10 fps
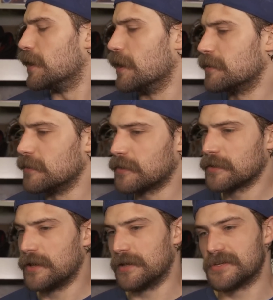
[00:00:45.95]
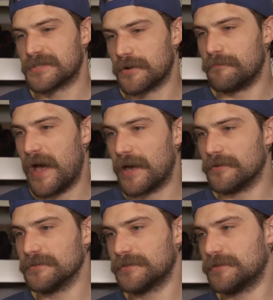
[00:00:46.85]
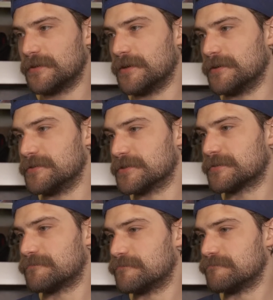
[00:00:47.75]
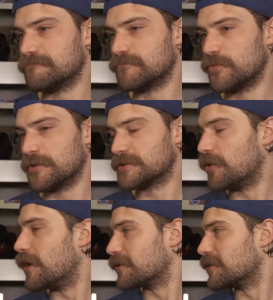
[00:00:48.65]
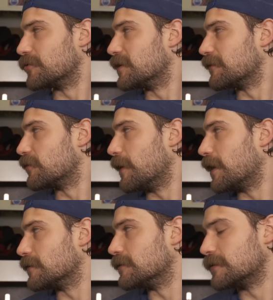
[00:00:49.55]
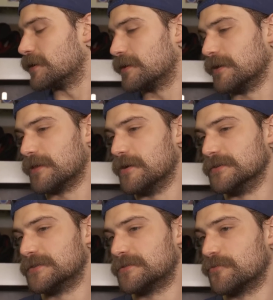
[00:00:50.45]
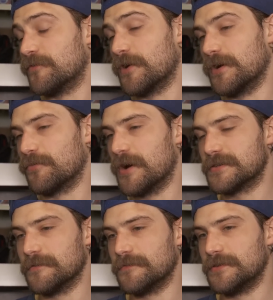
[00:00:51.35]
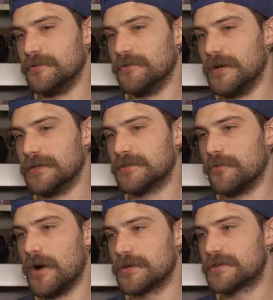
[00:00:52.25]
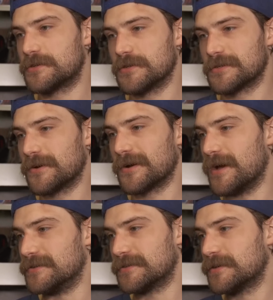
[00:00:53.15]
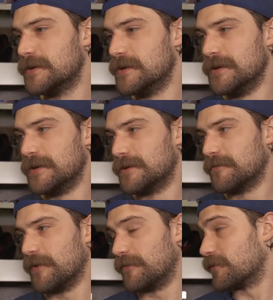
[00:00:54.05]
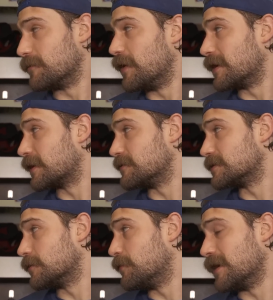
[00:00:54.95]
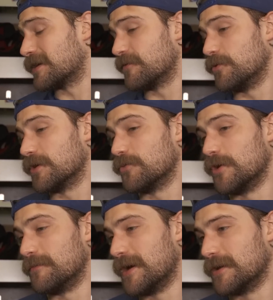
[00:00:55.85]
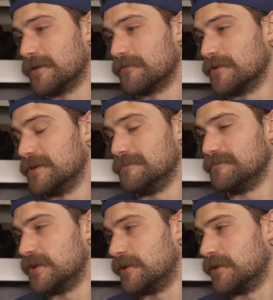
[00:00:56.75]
Yeah, I think just our battles, and just we were so hungry to win every battle, and I think that was very impressive to watch just our guys fight for the puck, every single puck, every one-on-one battle, every